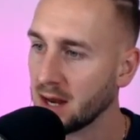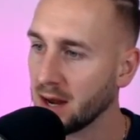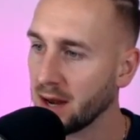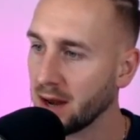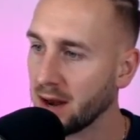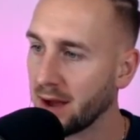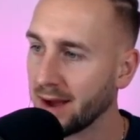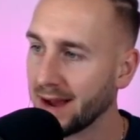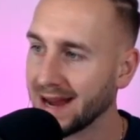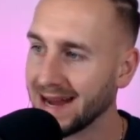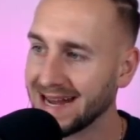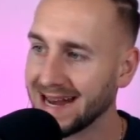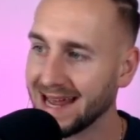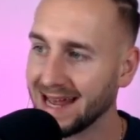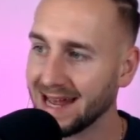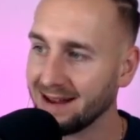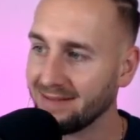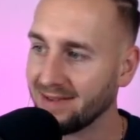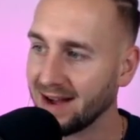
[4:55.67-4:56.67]

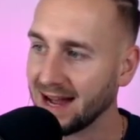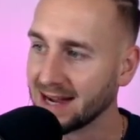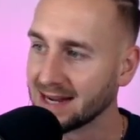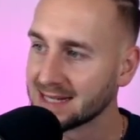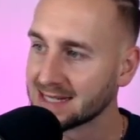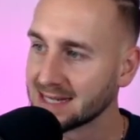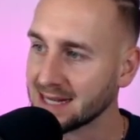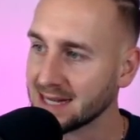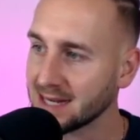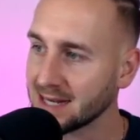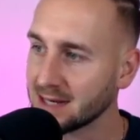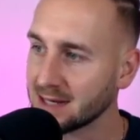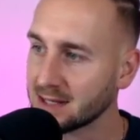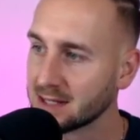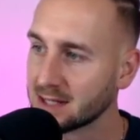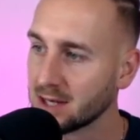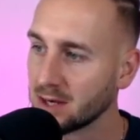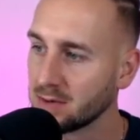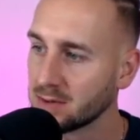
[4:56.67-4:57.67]
nine AVAX
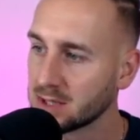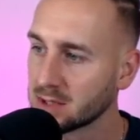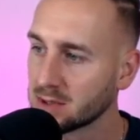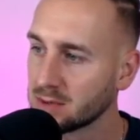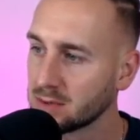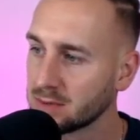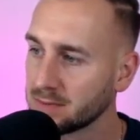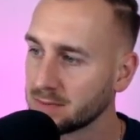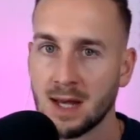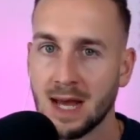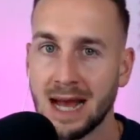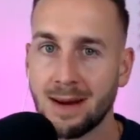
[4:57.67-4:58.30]
in total.